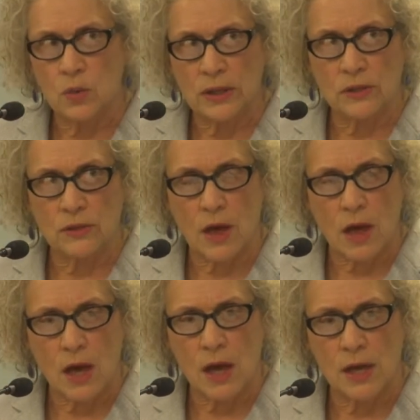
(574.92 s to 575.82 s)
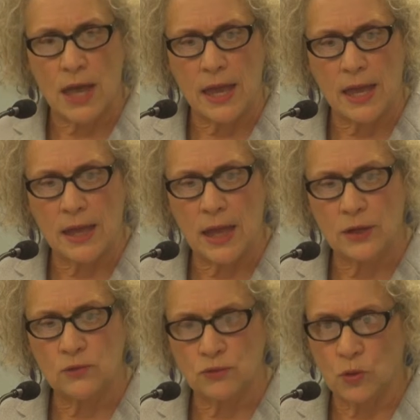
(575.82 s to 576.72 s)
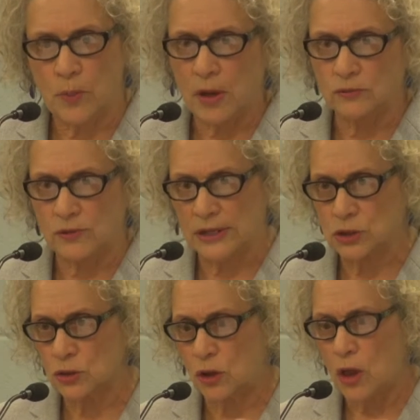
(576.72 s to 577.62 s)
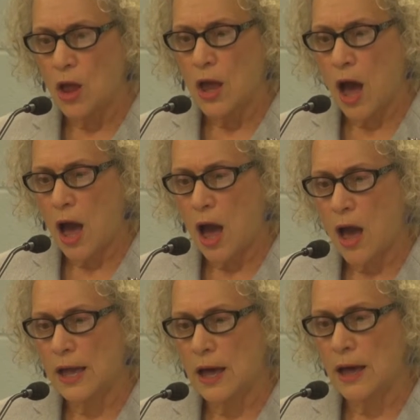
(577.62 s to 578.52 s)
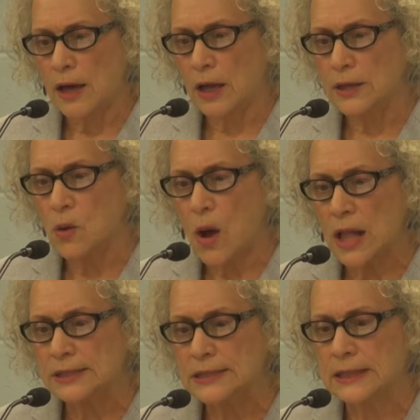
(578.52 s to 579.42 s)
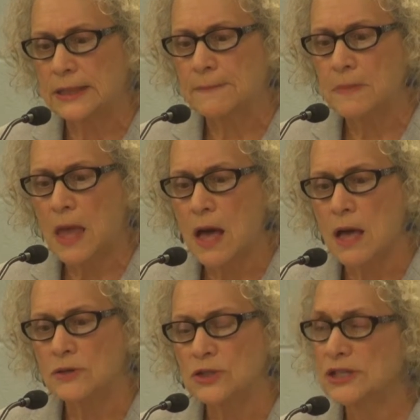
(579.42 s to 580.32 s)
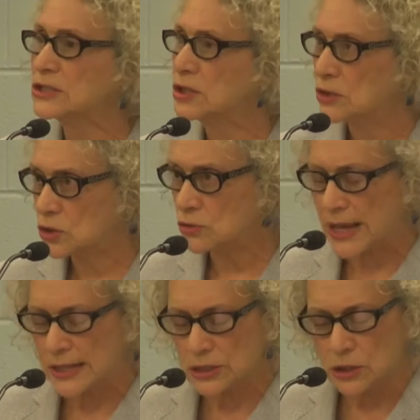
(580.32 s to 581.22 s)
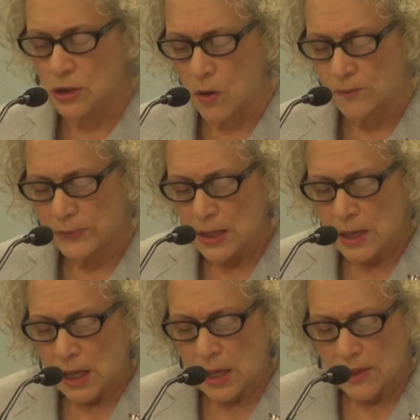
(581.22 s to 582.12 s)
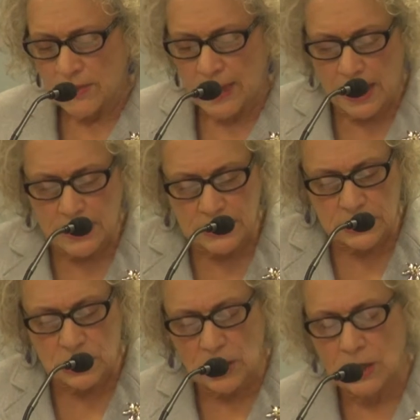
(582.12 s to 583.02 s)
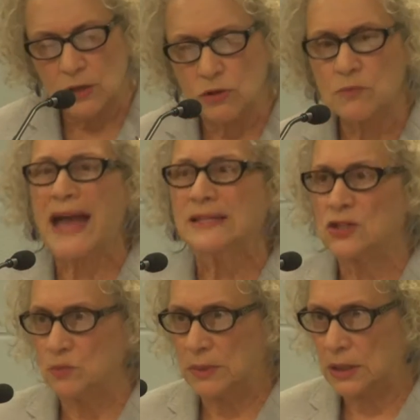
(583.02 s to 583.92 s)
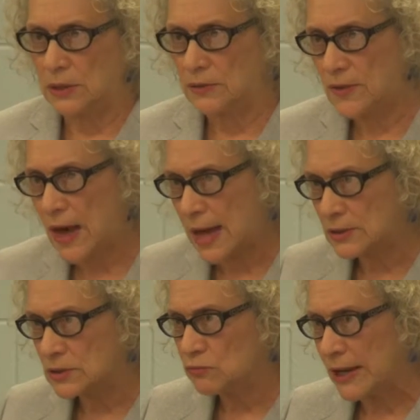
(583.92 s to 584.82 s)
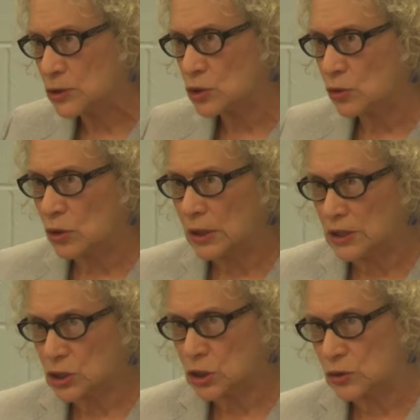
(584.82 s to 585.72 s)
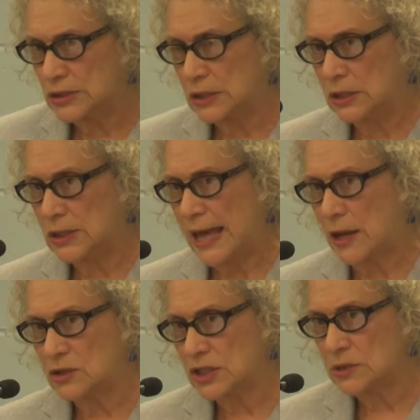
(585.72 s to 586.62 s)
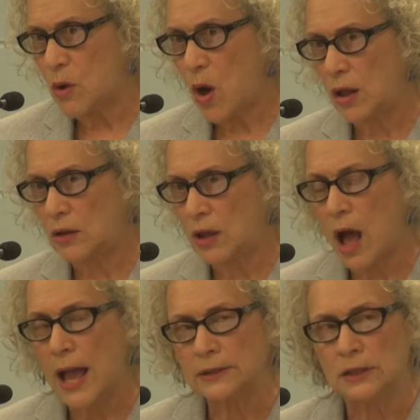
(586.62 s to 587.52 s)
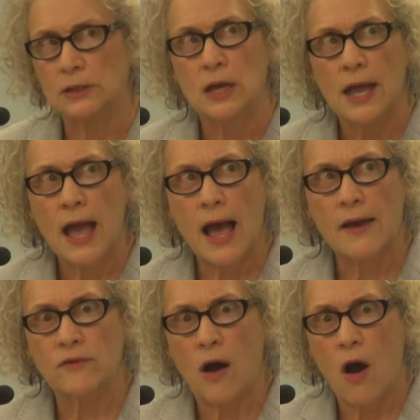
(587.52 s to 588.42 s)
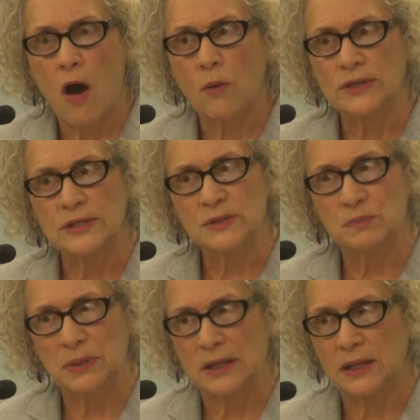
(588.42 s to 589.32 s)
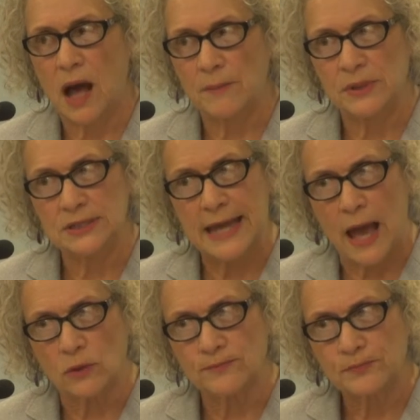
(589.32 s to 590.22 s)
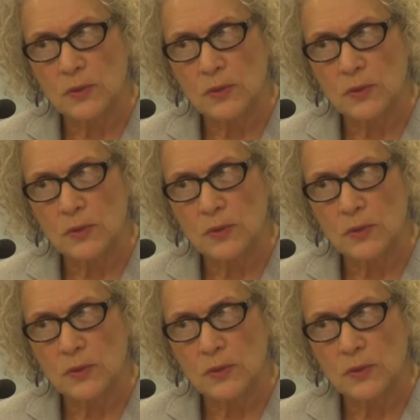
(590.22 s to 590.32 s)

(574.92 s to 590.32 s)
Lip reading: with a group on racial equality just 2 days ago that reminded me that racial issues in that small island have always been up and down.